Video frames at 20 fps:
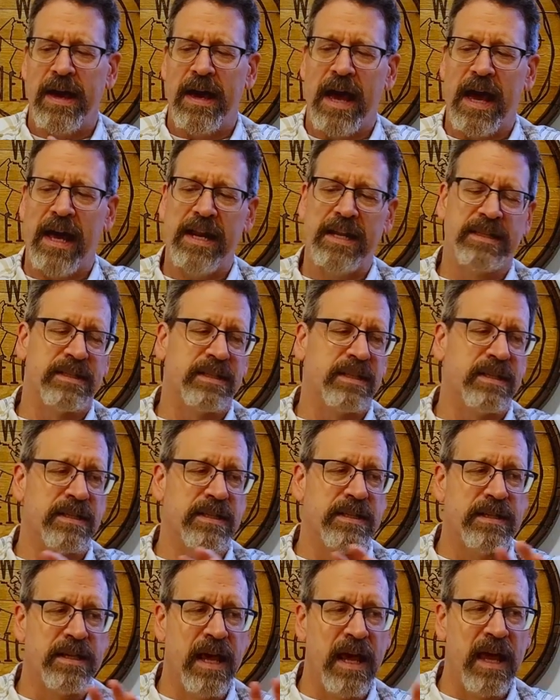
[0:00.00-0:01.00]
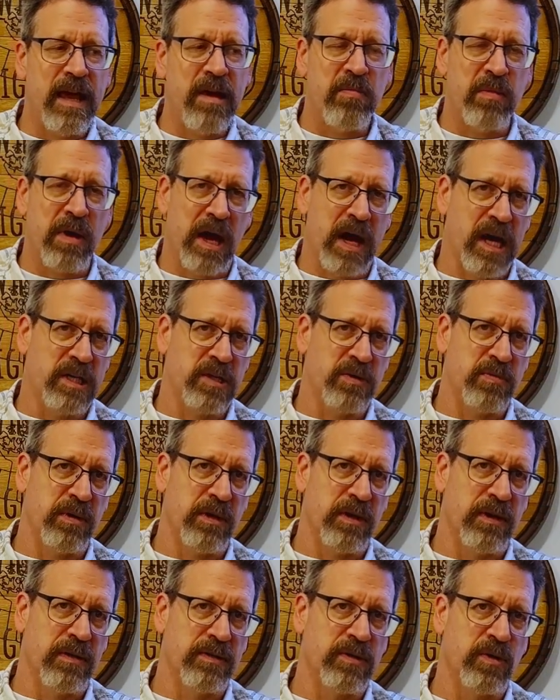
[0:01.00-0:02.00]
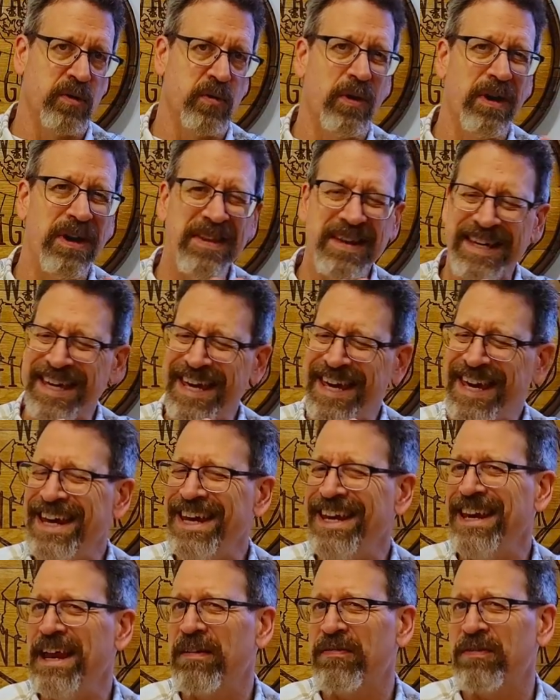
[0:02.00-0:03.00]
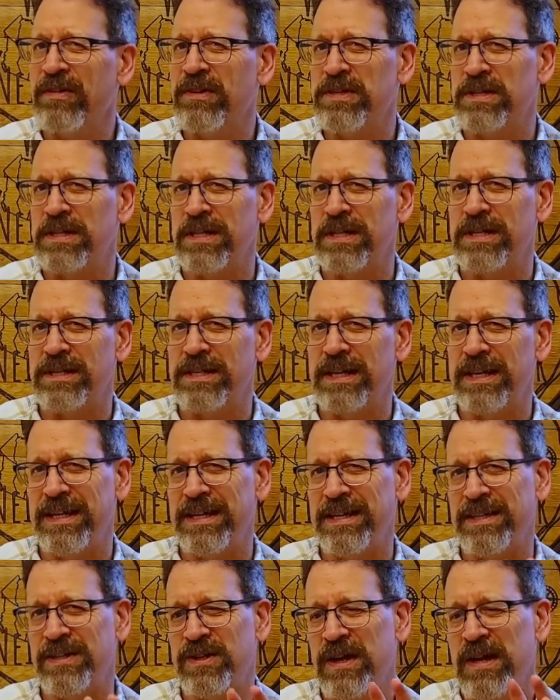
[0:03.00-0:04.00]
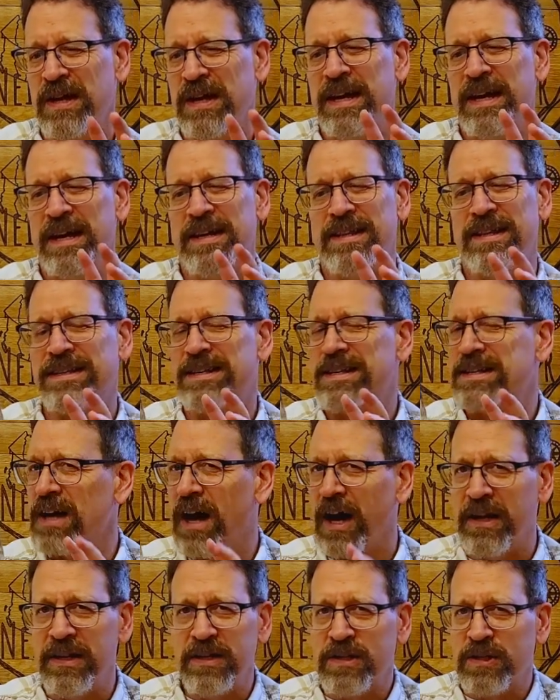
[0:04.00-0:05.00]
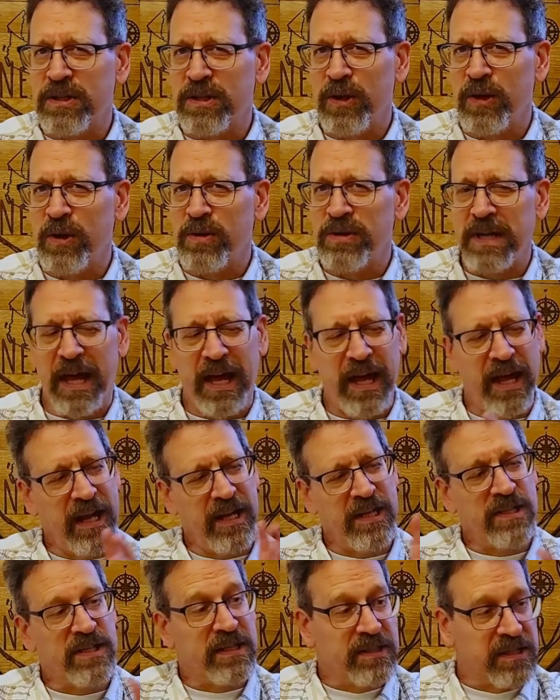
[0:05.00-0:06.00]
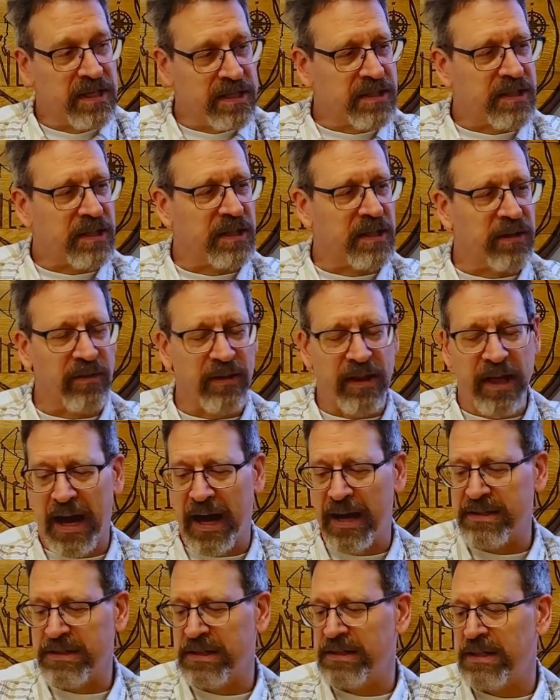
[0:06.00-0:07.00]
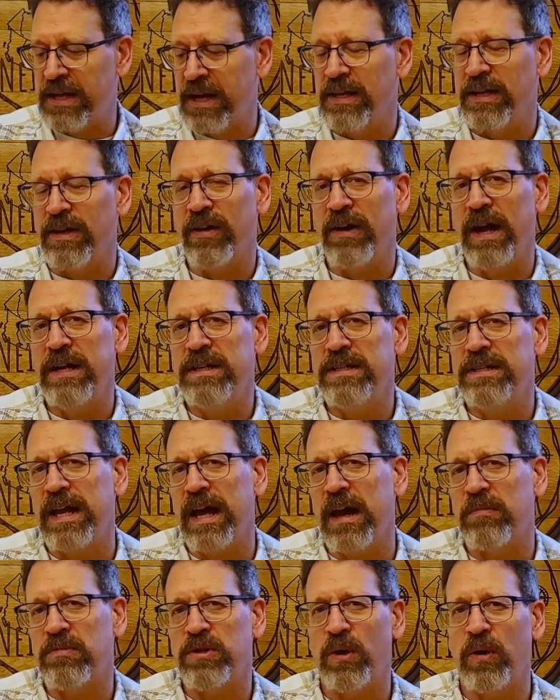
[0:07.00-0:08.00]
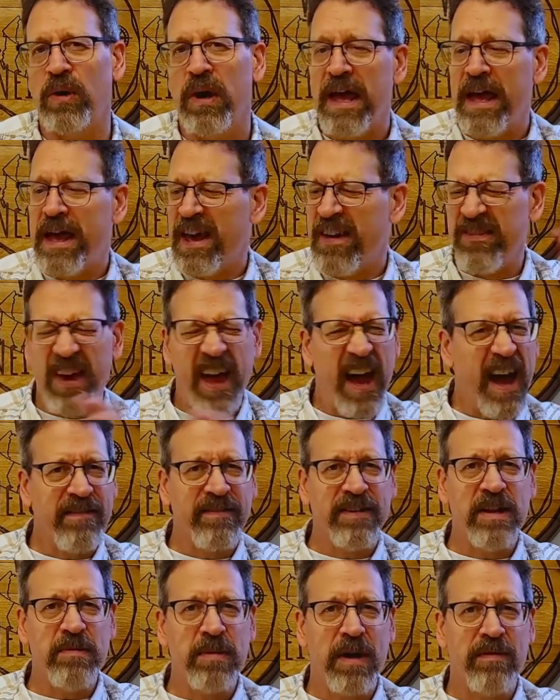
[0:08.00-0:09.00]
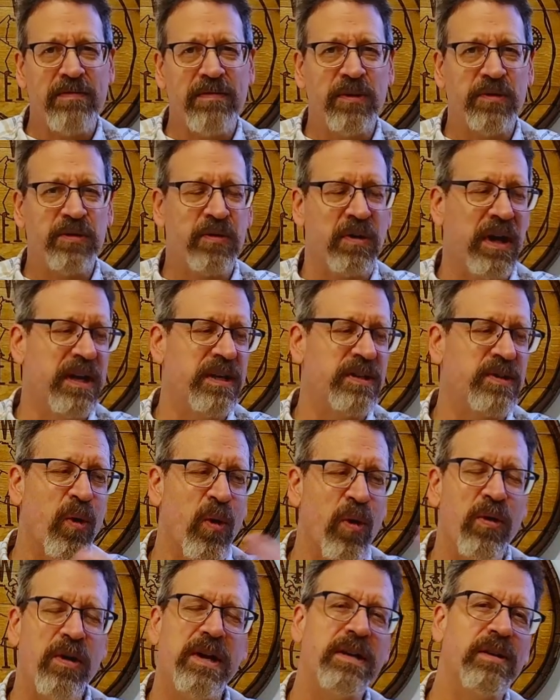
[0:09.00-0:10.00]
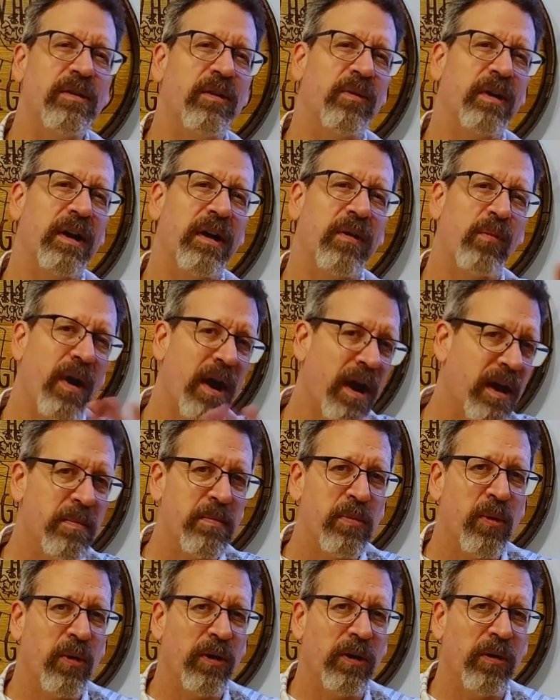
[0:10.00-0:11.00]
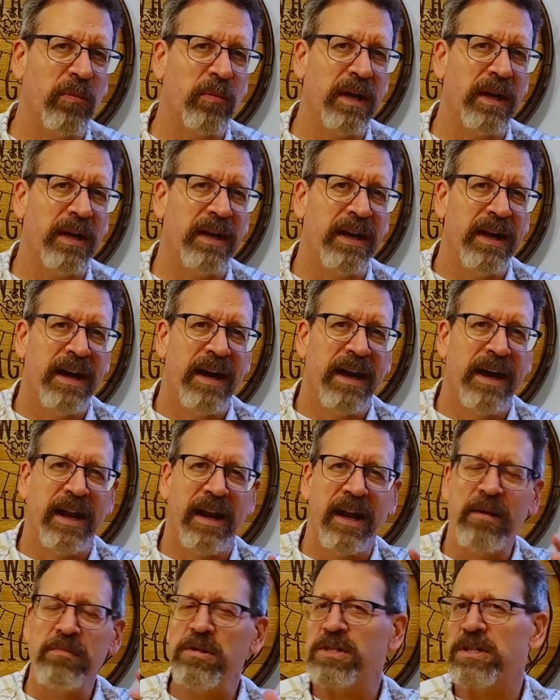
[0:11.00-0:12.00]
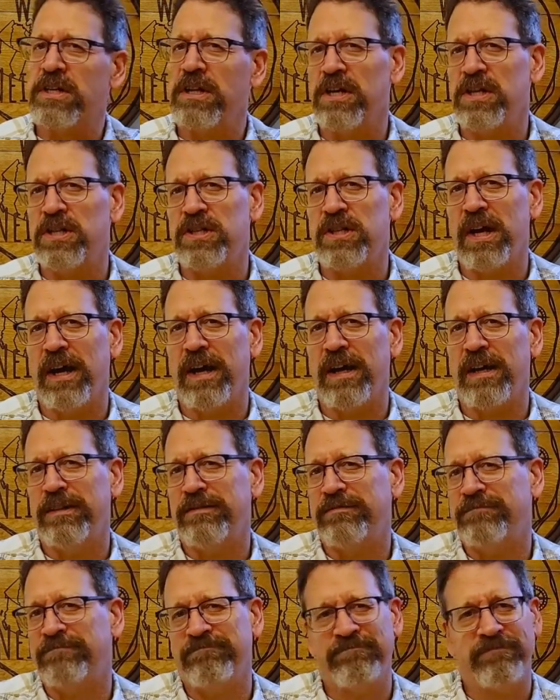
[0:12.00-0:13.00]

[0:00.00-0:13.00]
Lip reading: and it's the same mash bill. So one of the key differences is this is undisclosed aged, and this clearly has a 10-year age stamp. So if you have any Buffalo Trace or Eagle Rare, why don't you pour a little bit, and I'm just going to share,